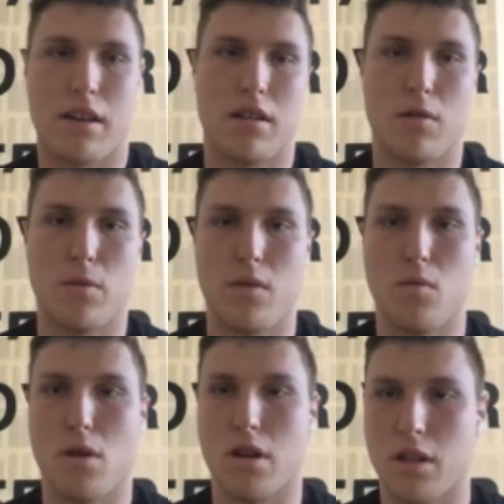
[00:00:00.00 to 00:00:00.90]
We
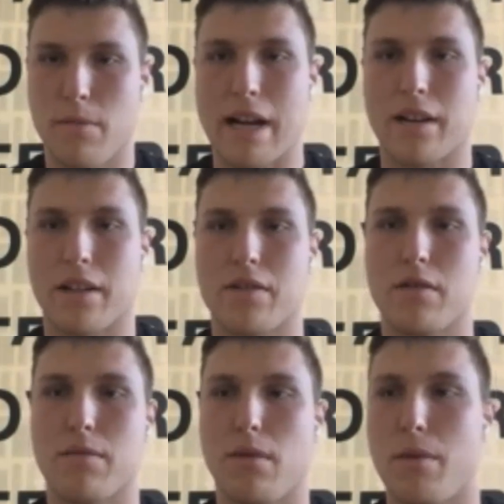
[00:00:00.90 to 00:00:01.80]
want to go back to the
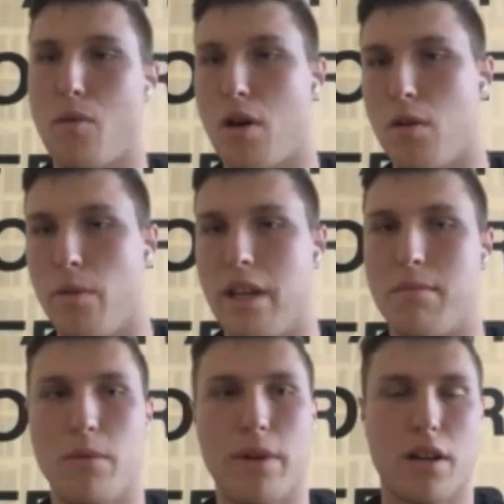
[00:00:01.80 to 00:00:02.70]
Super Bowl, we want to
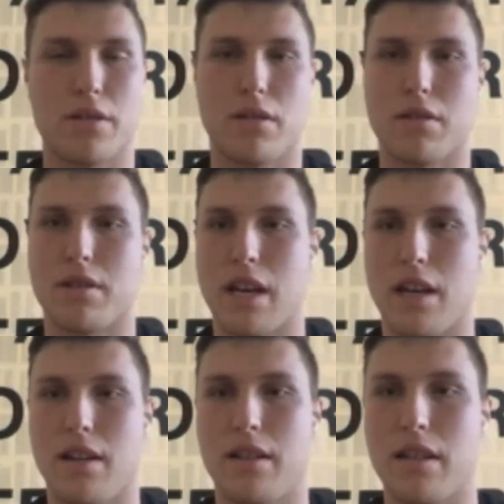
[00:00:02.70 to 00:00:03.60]
win, but we also
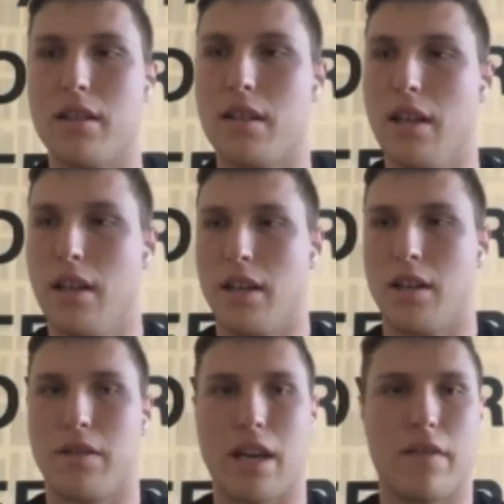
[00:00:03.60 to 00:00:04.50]
understand that,
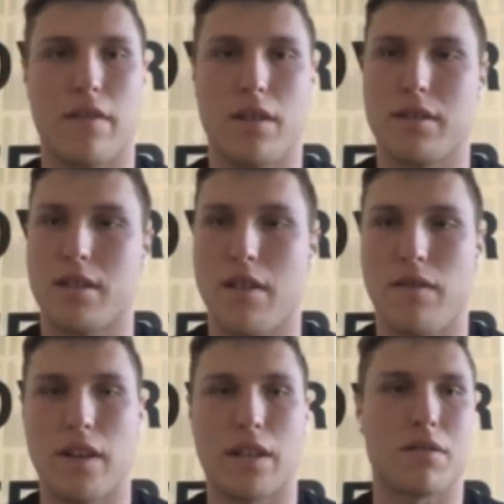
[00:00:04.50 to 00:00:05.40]
the NFL is a
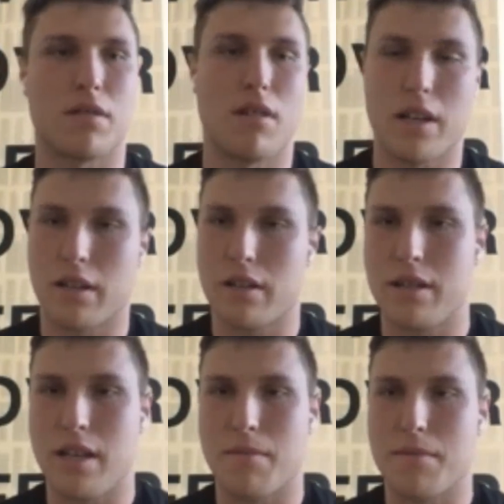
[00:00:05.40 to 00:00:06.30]
tough league. There's a lot of good
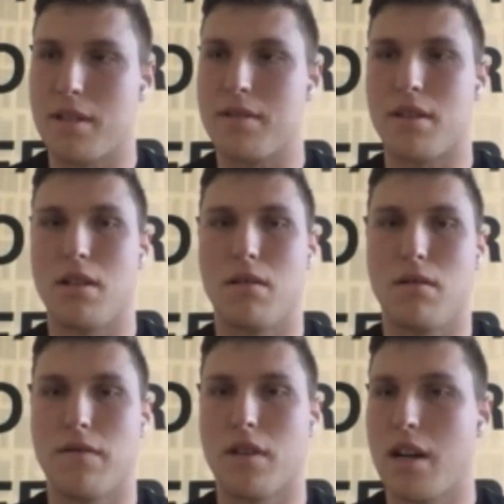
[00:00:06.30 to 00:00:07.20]
teams. And
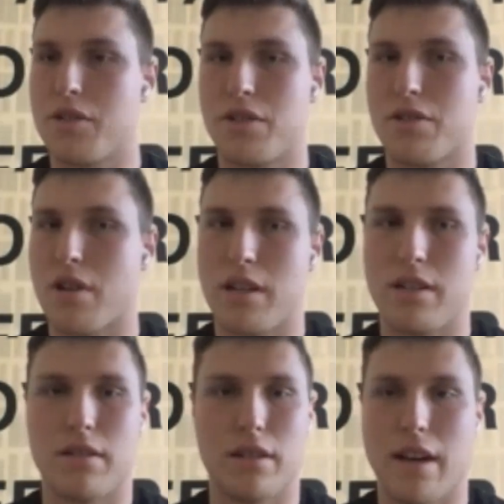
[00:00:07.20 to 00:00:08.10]
so for us,
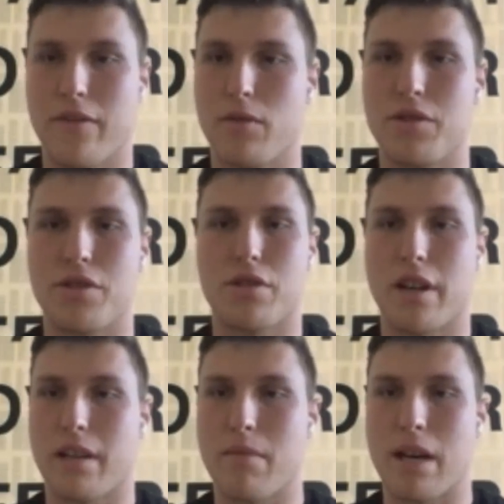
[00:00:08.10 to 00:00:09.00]
everyone's just
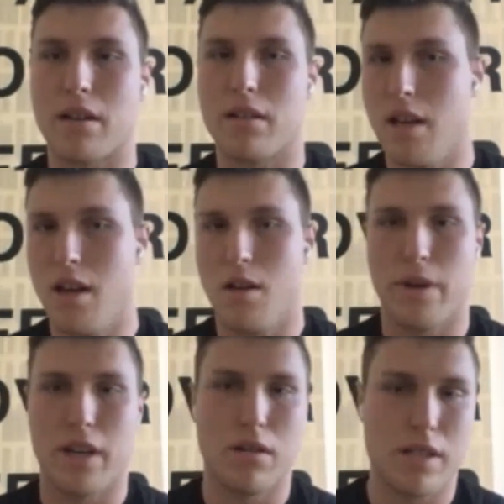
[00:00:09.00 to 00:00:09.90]
trying to get better.
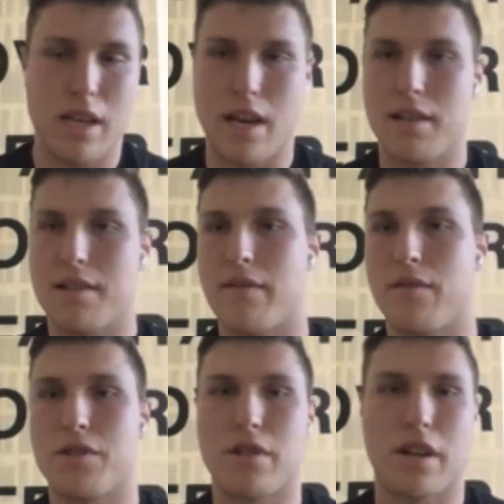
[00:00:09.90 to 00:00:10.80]
We had OTAs,
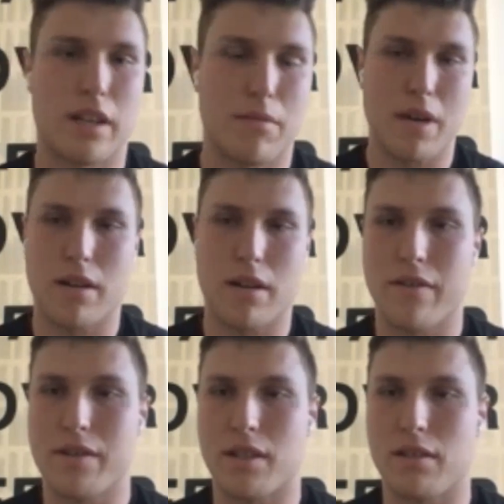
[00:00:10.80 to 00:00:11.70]
everyone's trying to better
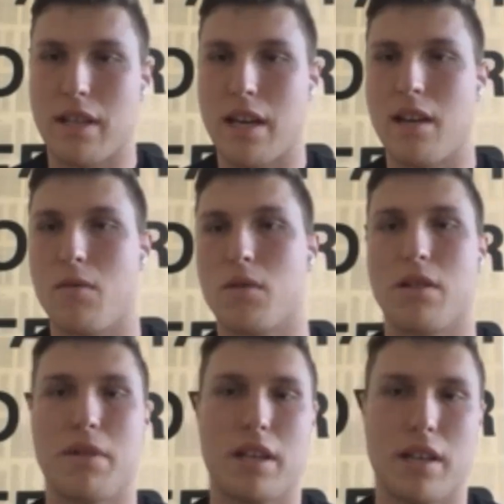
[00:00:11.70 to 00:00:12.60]
every single day. We're
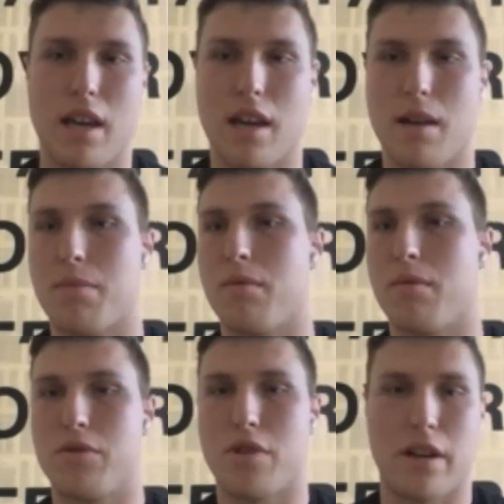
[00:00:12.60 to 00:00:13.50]
going to be in camp,
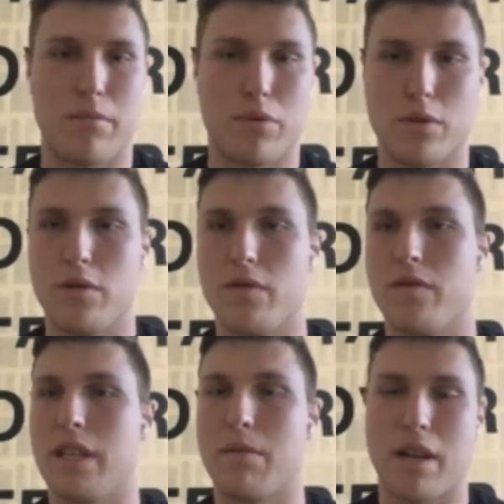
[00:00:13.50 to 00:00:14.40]
try to improve,
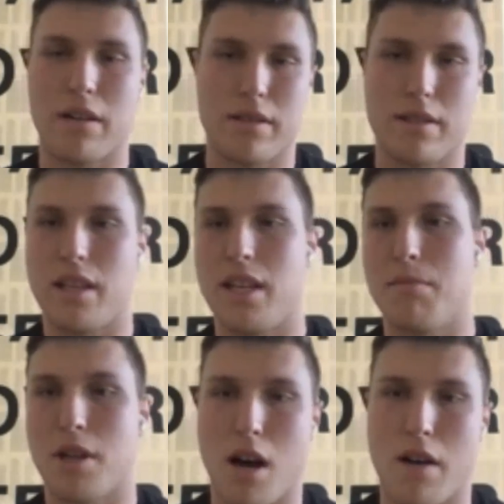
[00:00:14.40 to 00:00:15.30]
get better as a
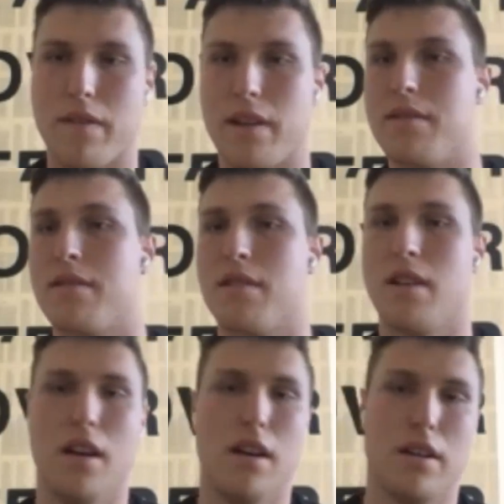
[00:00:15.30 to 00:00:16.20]
team and offense,
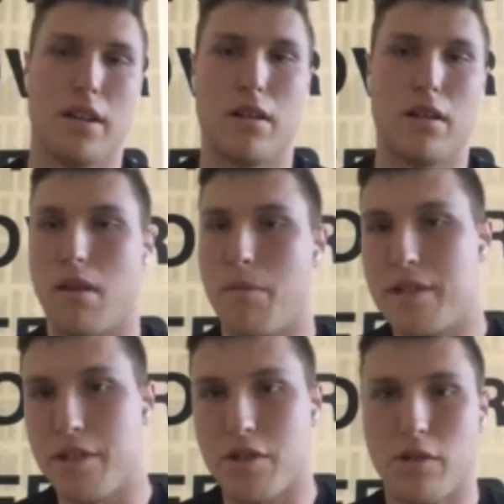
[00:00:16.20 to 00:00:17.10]
a
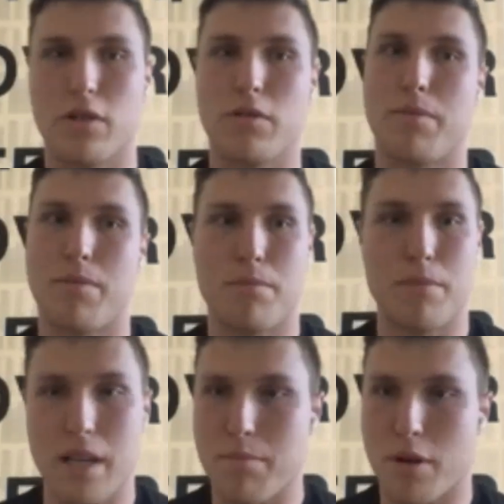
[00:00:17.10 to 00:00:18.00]
position group,
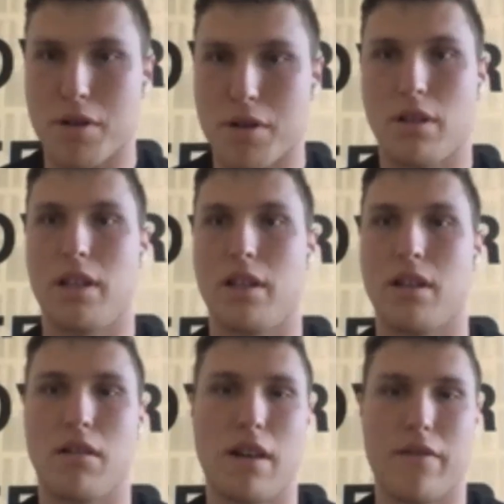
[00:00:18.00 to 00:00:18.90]
me personally,
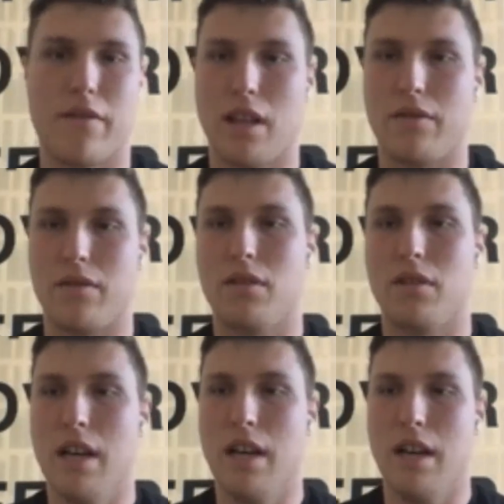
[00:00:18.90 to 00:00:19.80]
every level.